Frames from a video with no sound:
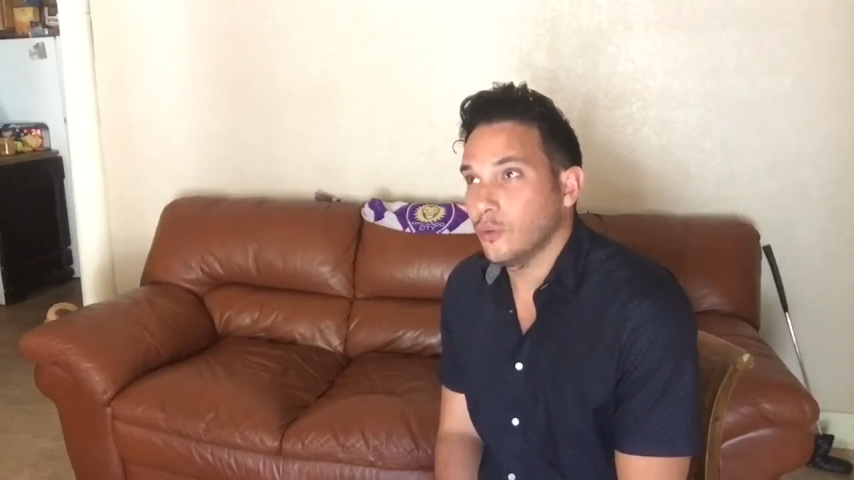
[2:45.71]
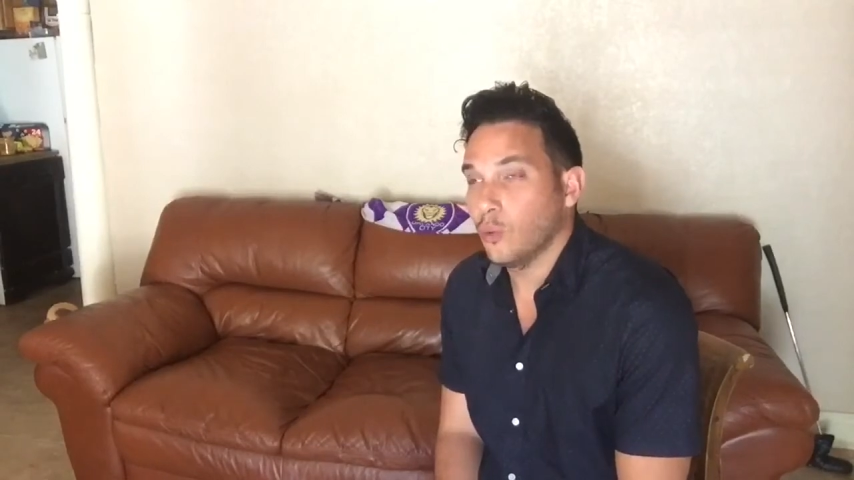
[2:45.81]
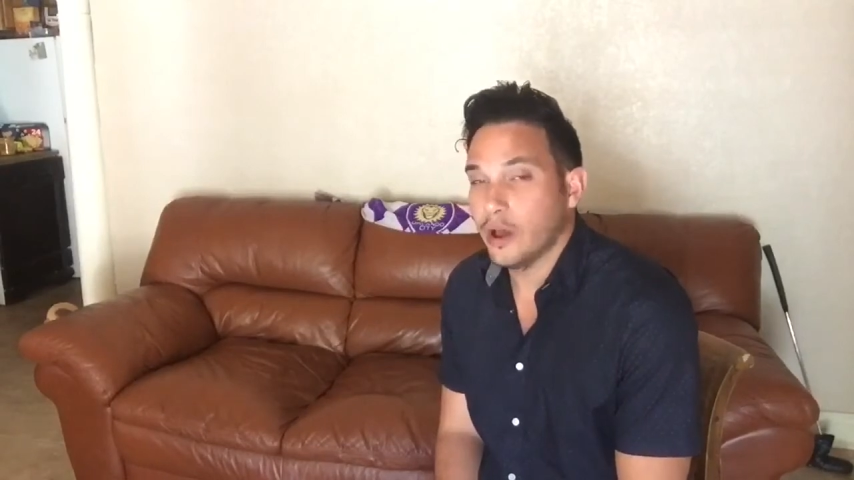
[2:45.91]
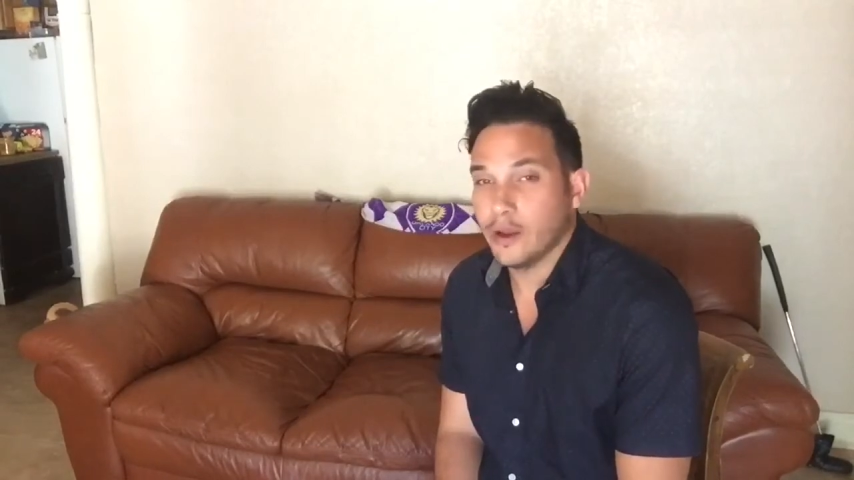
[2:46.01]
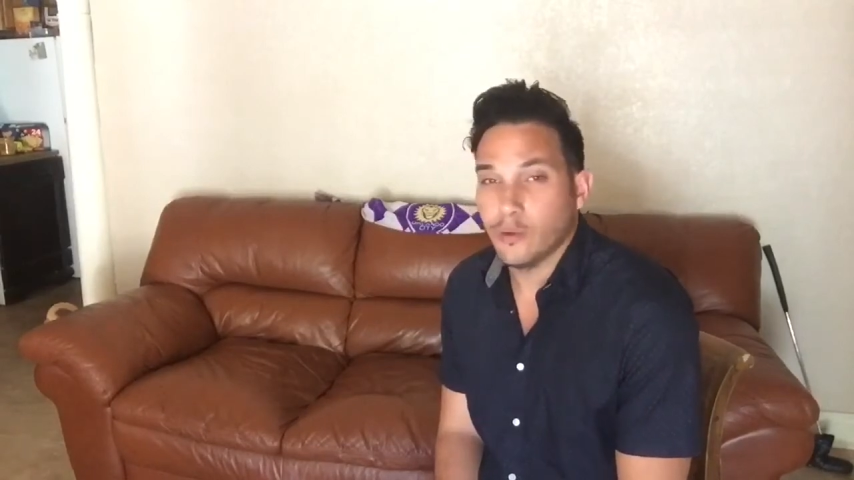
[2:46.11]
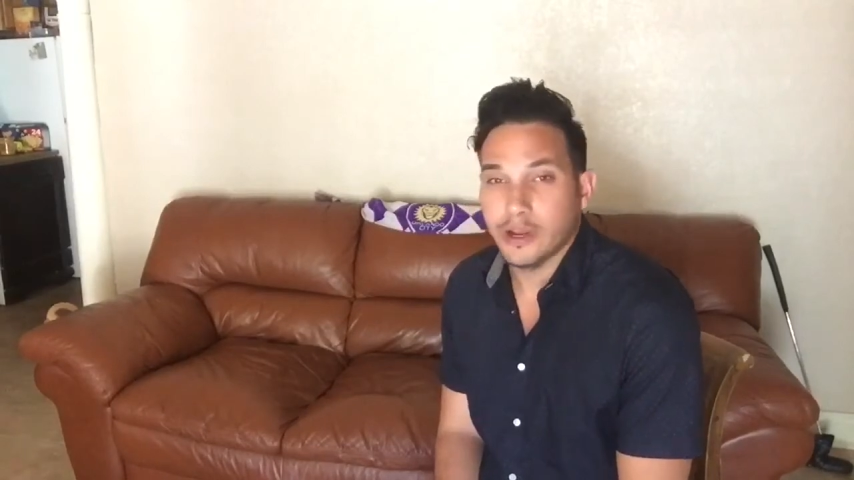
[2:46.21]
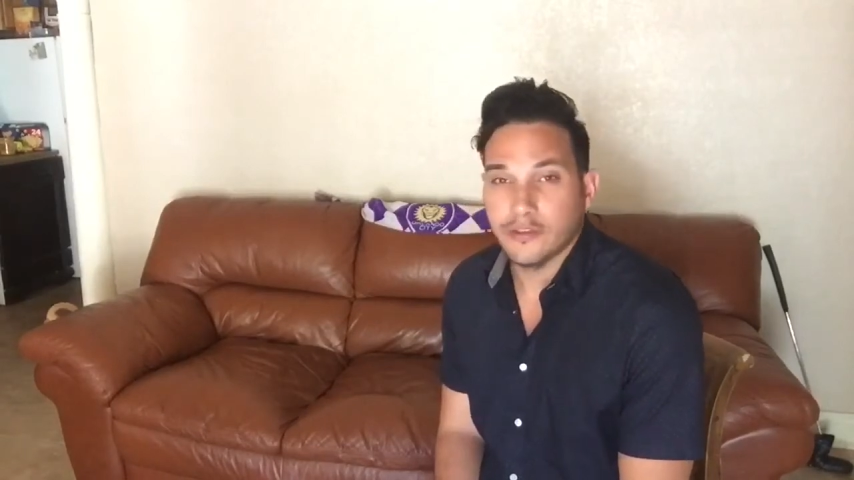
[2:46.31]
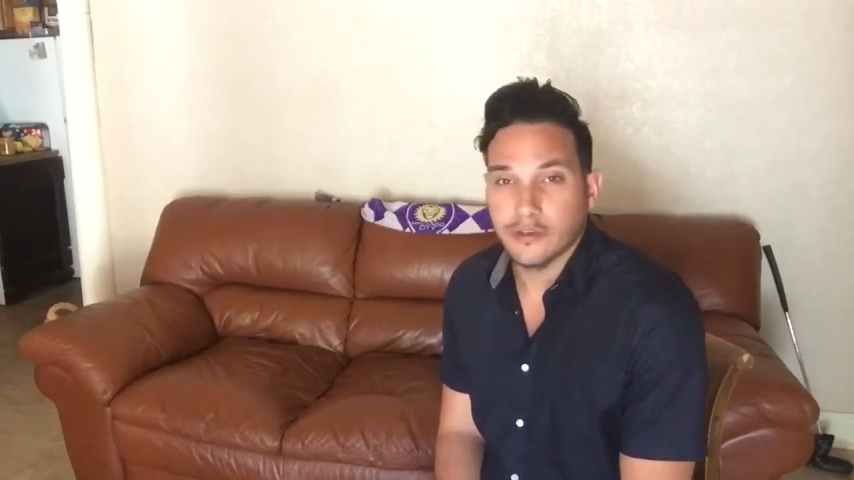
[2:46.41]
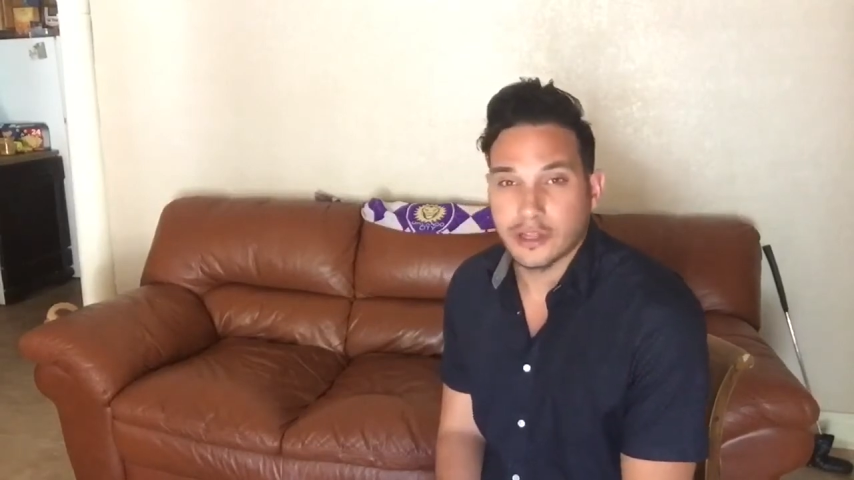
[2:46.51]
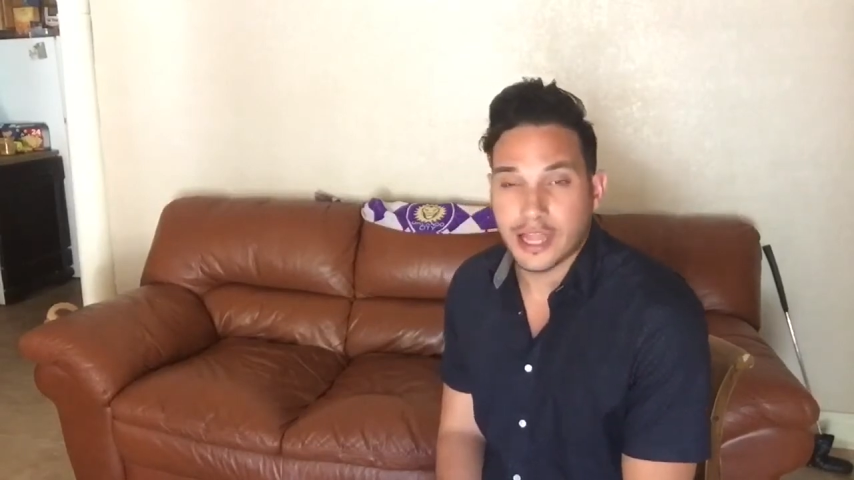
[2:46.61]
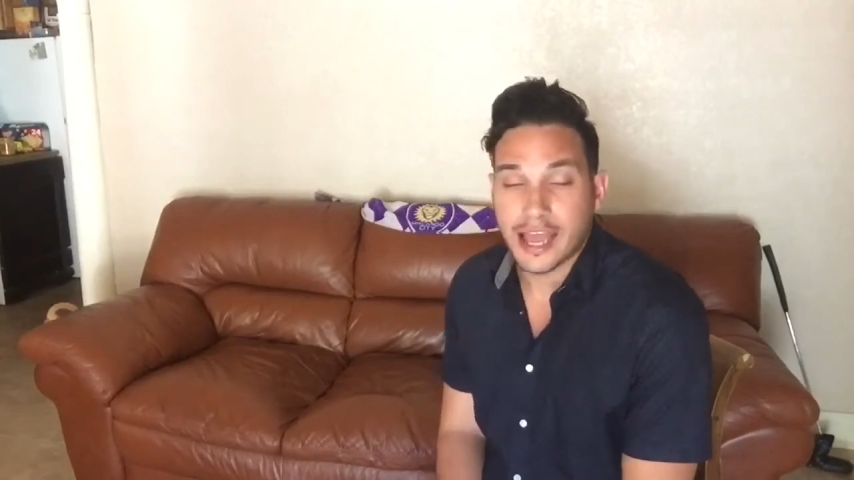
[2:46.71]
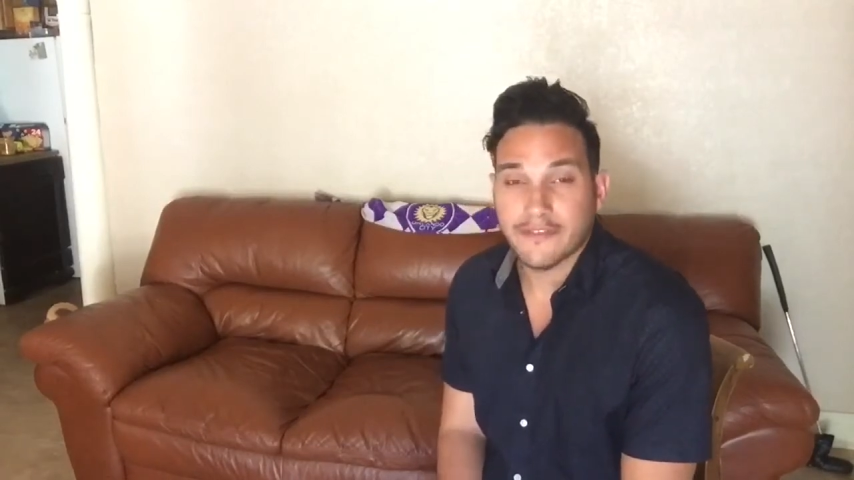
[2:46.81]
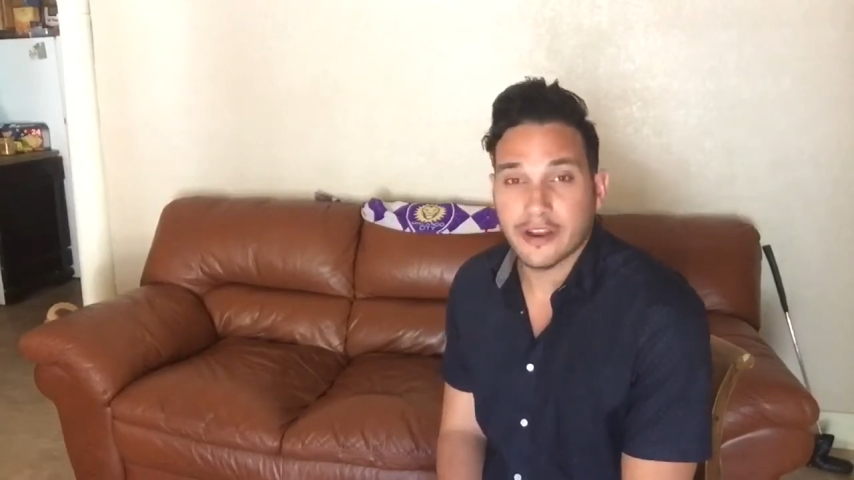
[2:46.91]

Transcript: what I want to do in life,